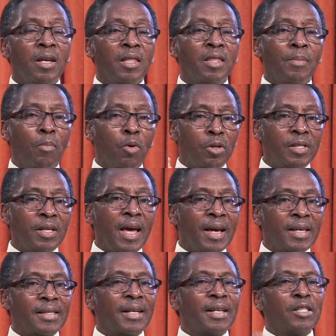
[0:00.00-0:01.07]
The most
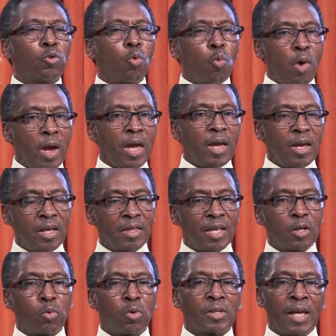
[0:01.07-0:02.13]
excellent way,
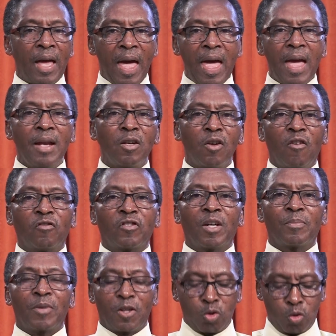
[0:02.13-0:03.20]
that was the end of
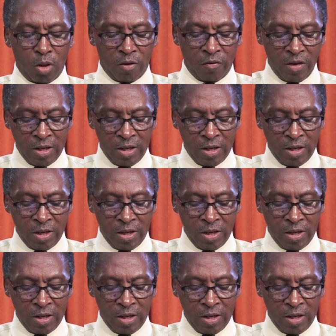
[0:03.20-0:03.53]
chapter 12,